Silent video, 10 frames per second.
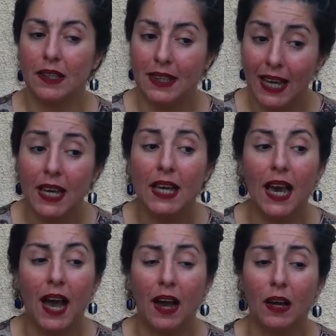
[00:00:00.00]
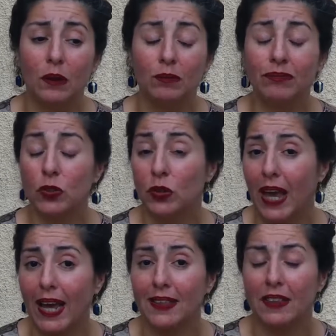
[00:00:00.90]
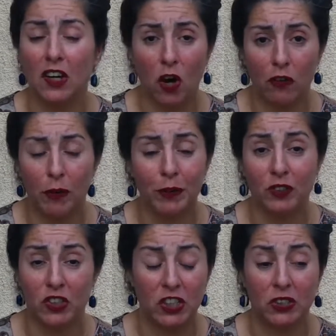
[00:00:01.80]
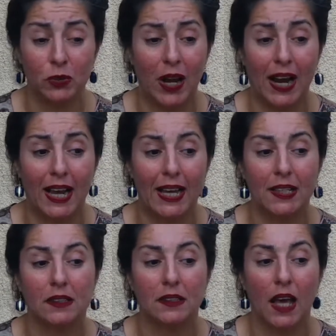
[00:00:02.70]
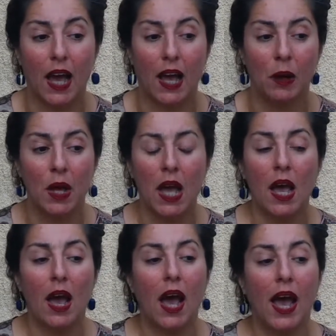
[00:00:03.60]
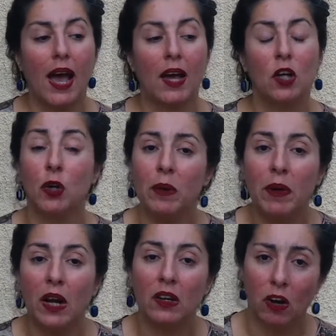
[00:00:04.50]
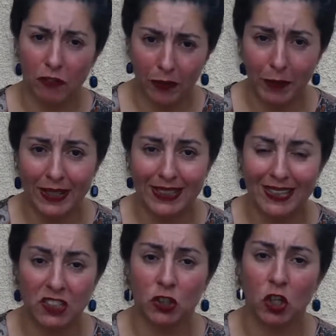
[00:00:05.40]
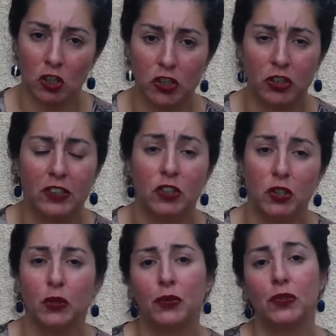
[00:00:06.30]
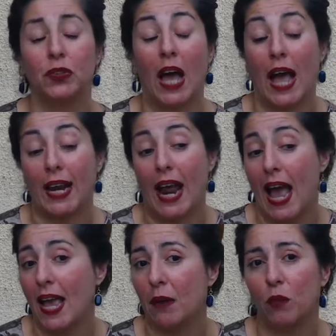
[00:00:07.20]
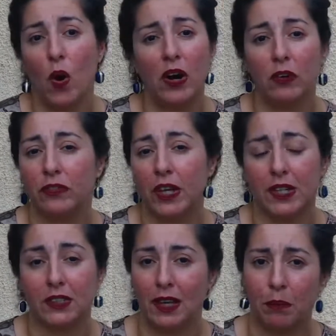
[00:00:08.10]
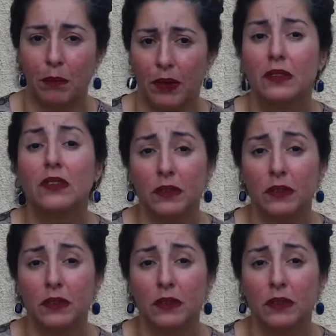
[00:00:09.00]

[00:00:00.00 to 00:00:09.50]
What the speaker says: think today that the government of Israel is a criminal government that is torturing Jews, and I am one of the examples.